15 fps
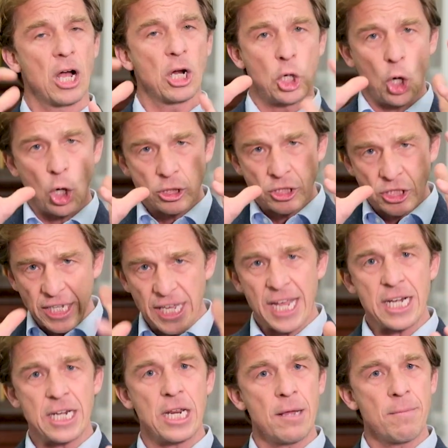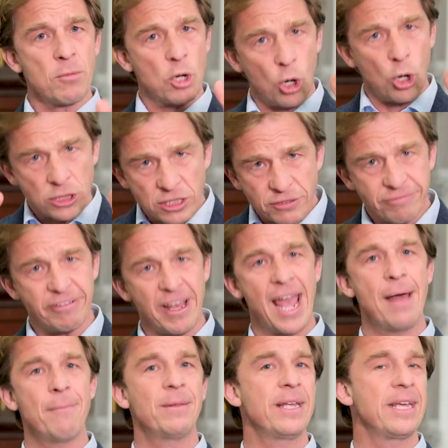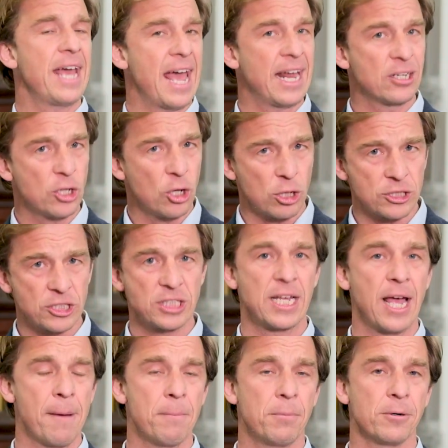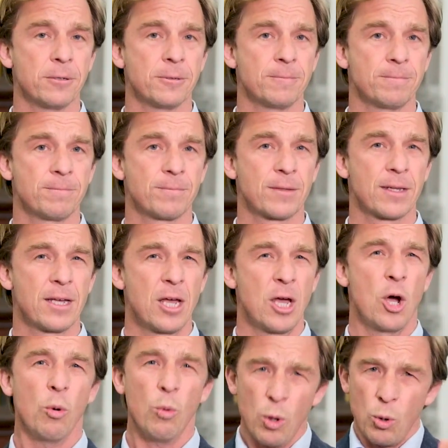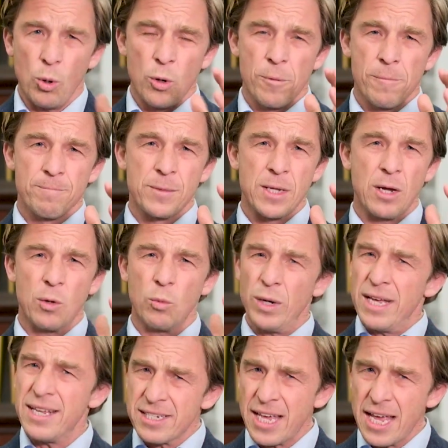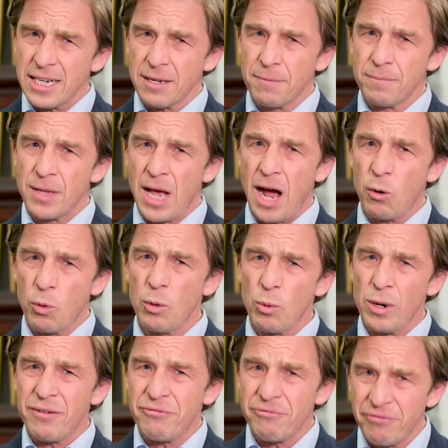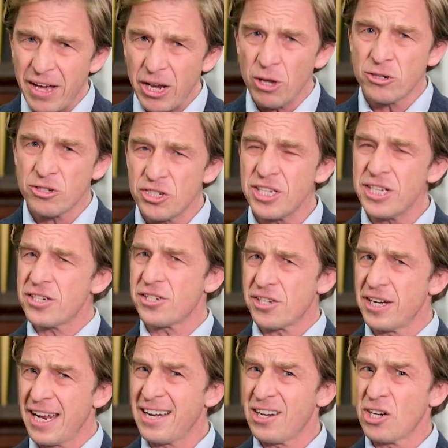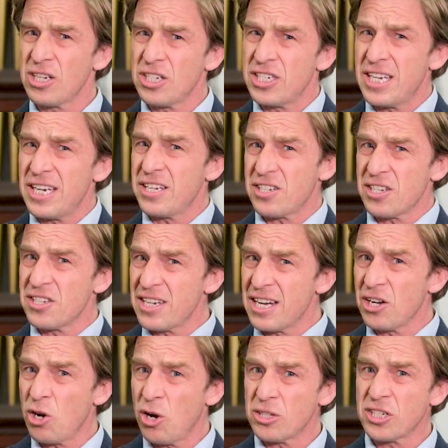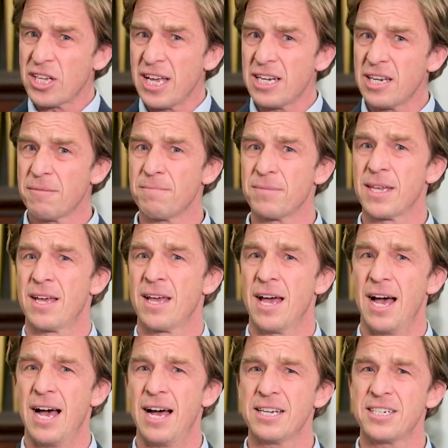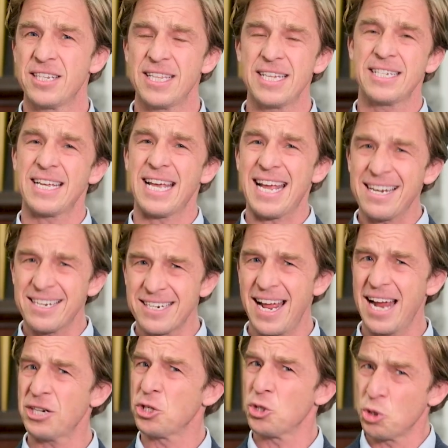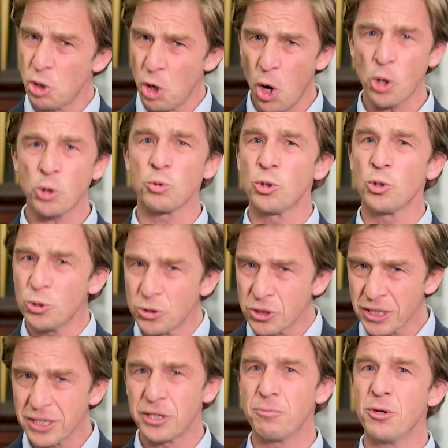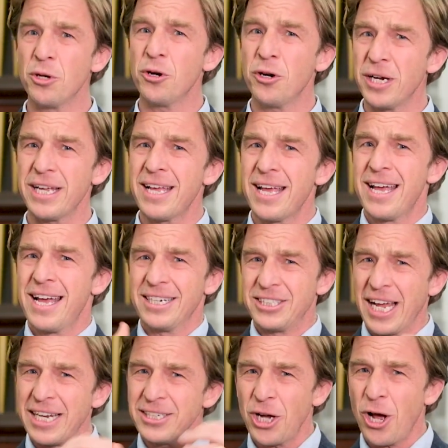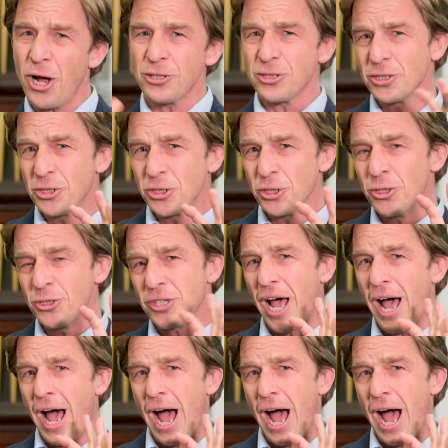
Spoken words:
God's kingdom, God's family, and God's temple. Well, we're his kingdom. We're fellow citizens in God's kingdom. To this international God-ruled community, Gentiles and Jews